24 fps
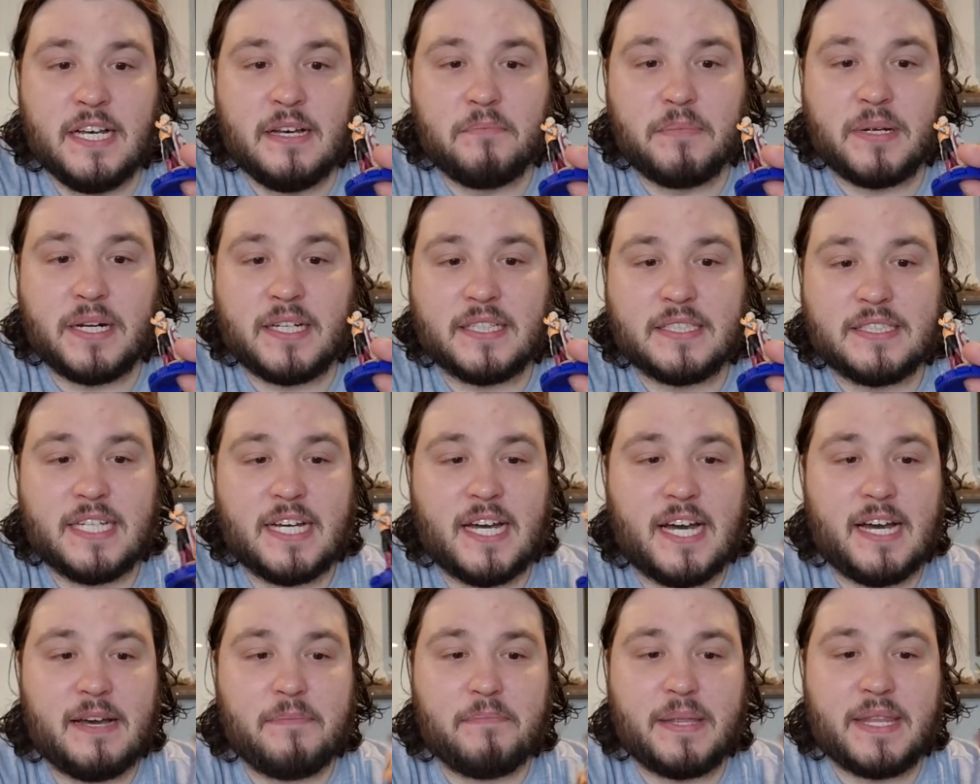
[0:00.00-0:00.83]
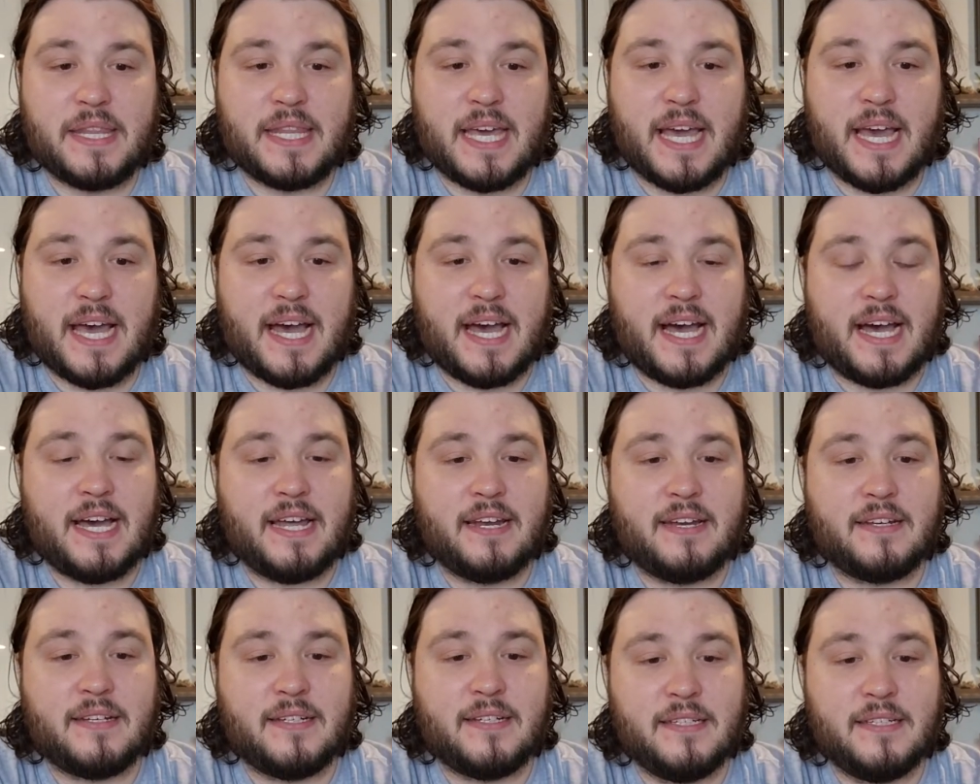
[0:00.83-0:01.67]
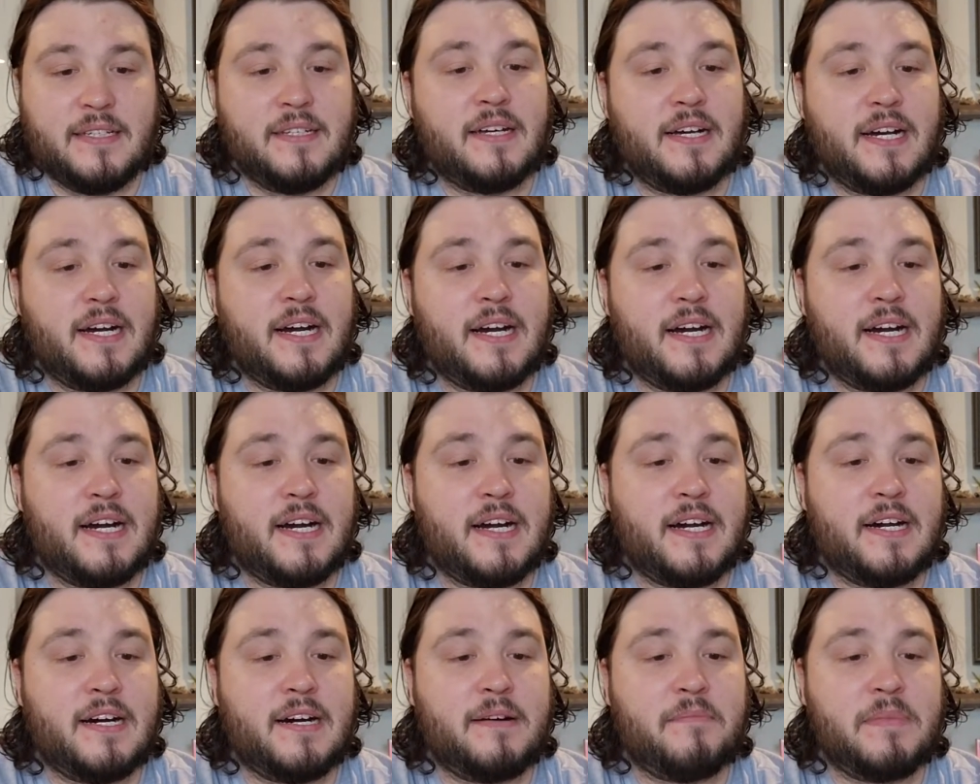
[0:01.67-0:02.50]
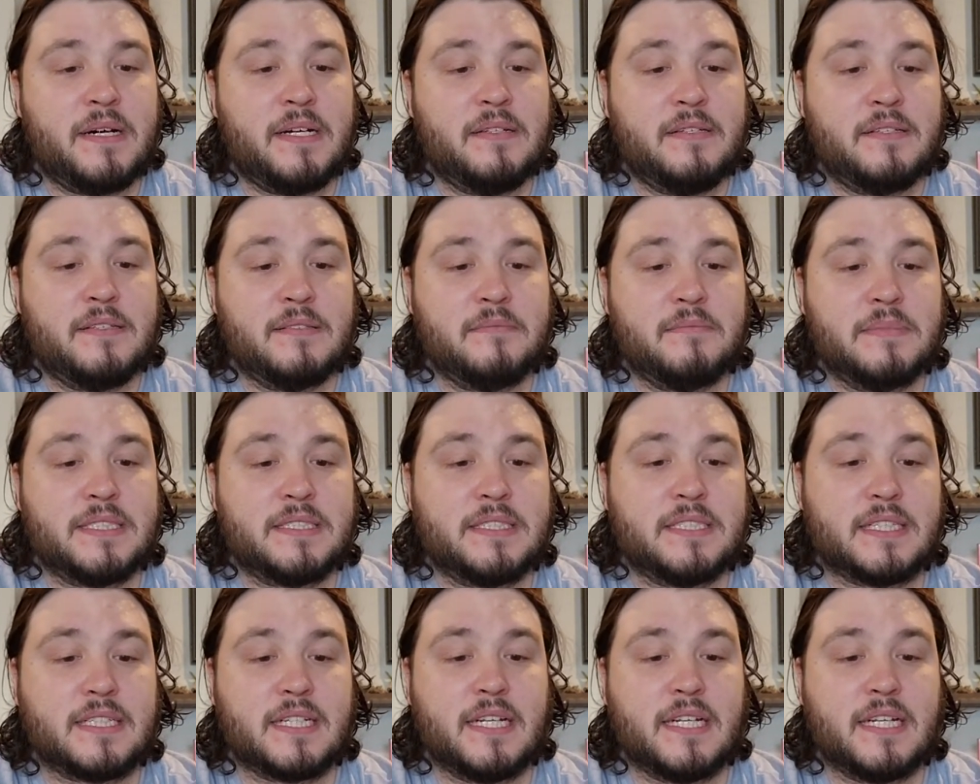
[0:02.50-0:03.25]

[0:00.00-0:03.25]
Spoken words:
But on top of that, Mr.